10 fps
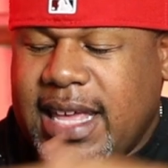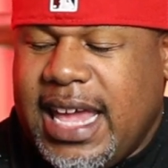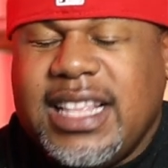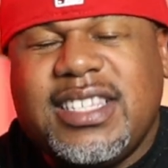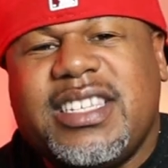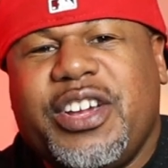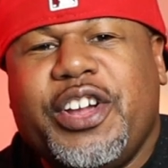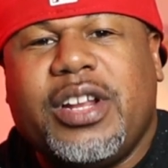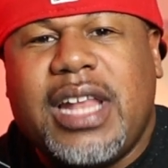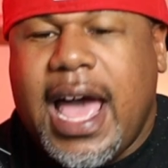The
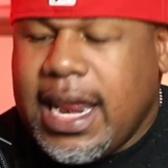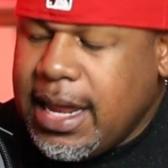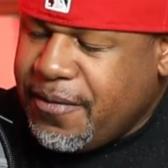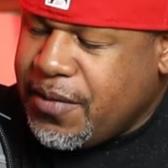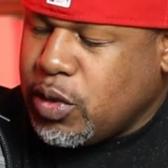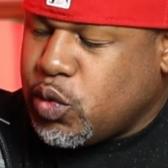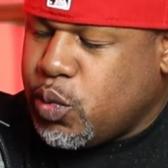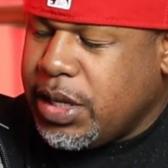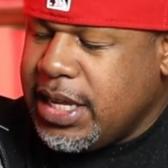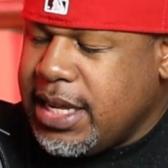interior lining feels
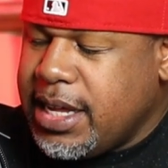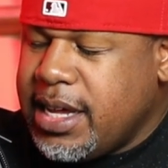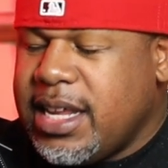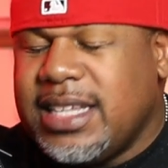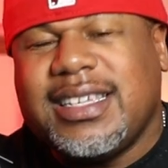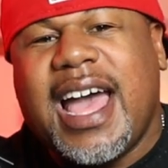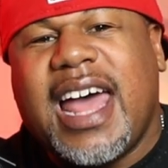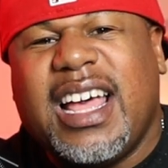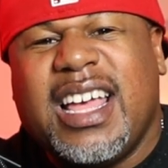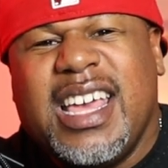really good. It's got
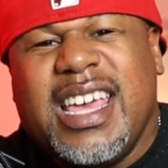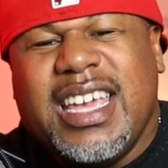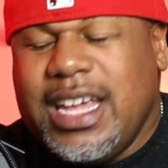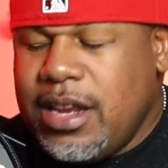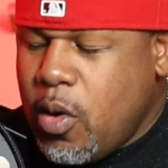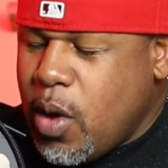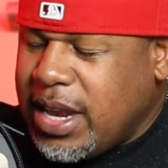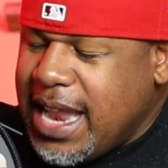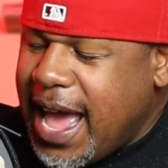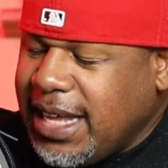a
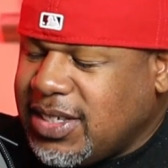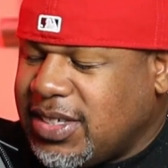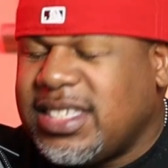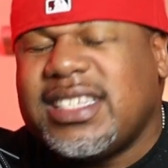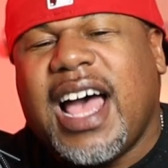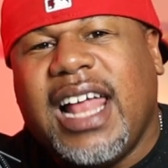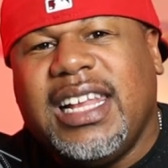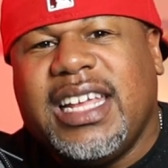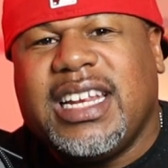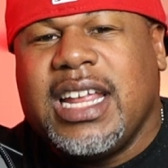nice
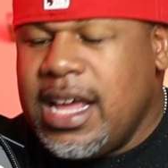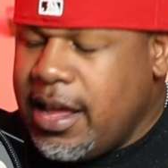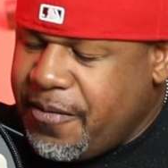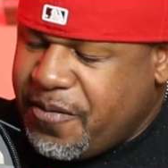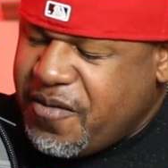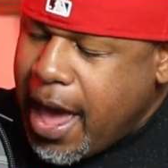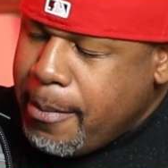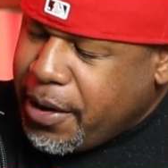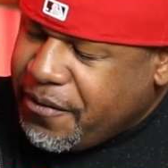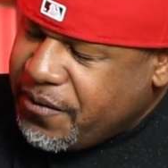solid
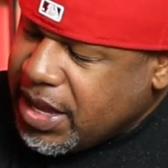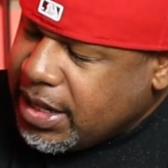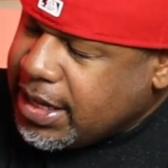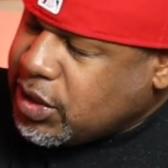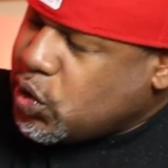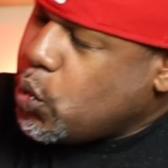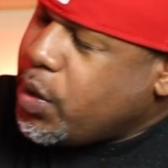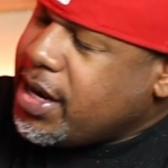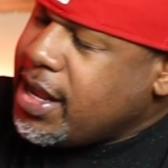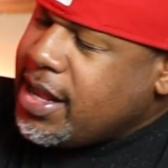fabric feeling to
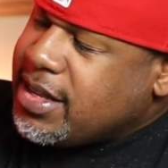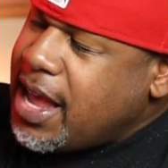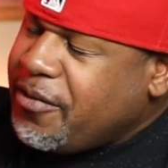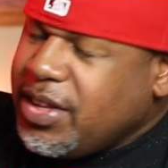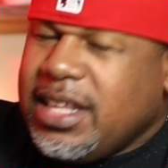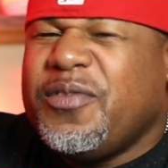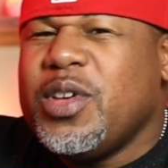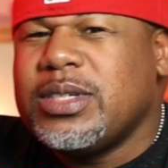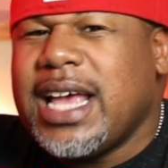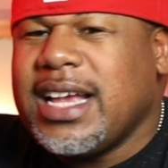it. Definitely
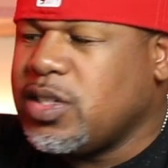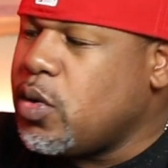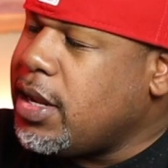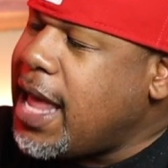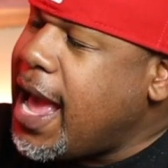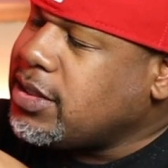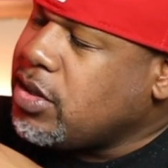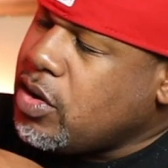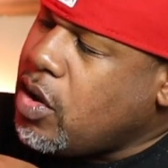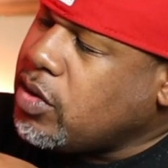feels like it's gonna last a
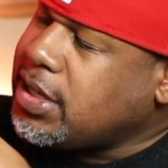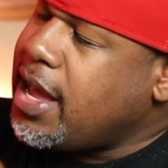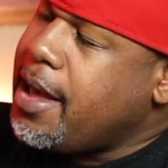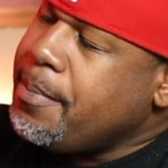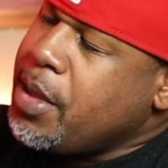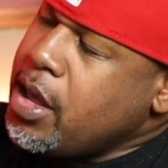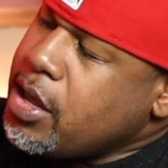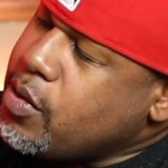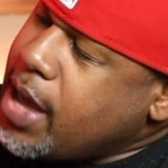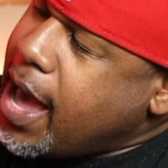long time.
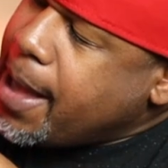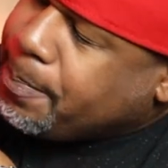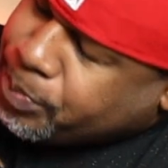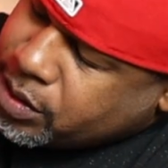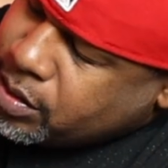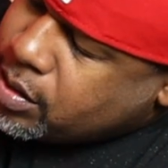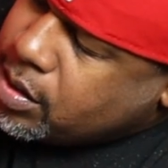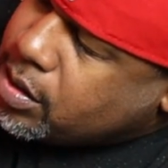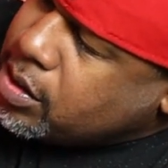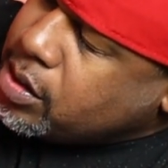You got
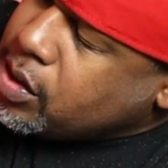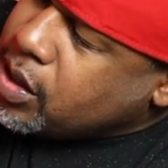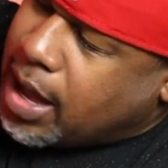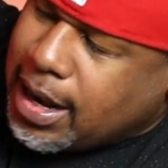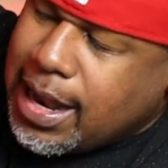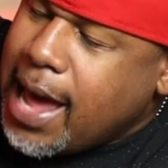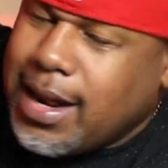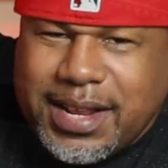a lot of